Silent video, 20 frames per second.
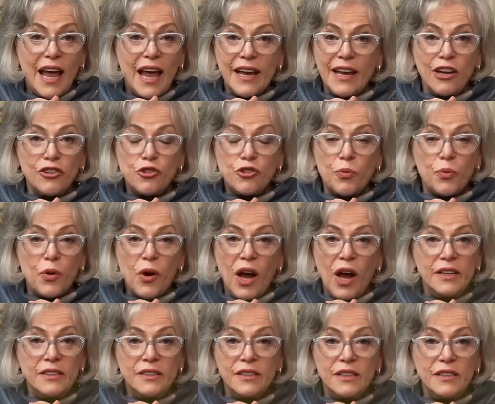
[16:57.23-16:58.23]

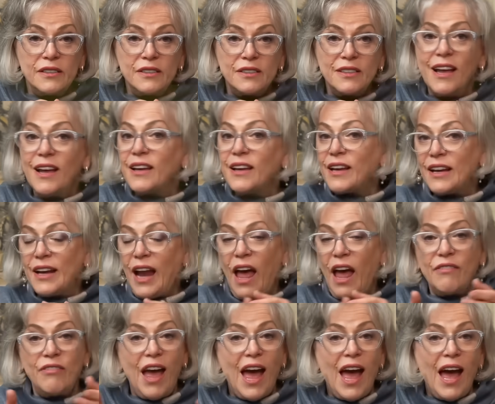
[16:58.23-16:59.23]
Enterprises can
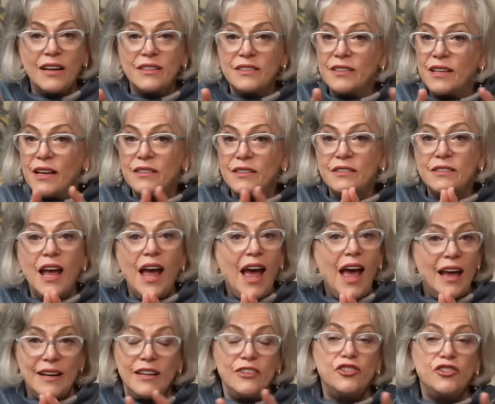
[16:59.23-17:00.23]
have access
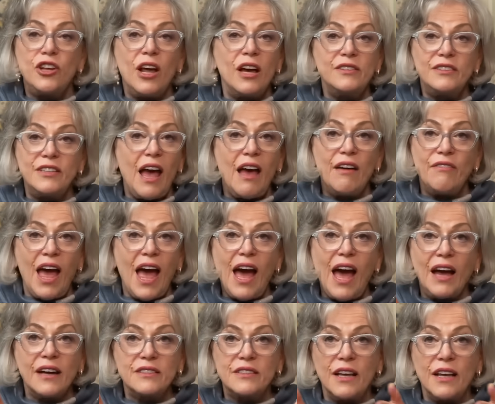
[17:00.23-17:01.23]
and does have
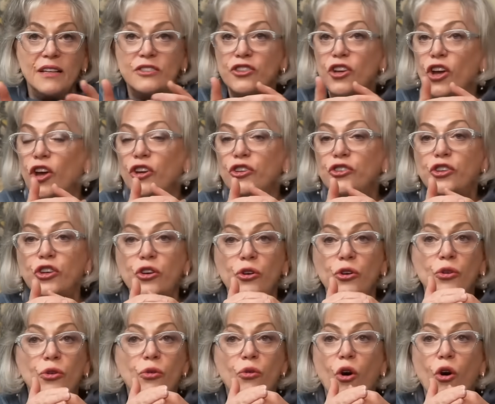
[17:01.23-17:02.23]
access
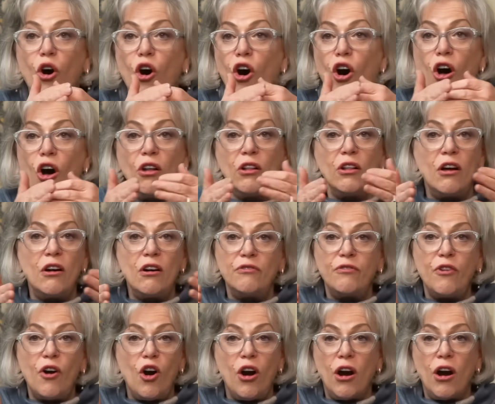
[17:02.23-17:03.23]
to all
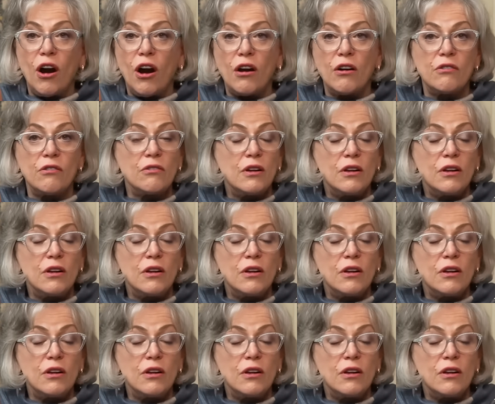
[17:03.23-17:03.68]
of our,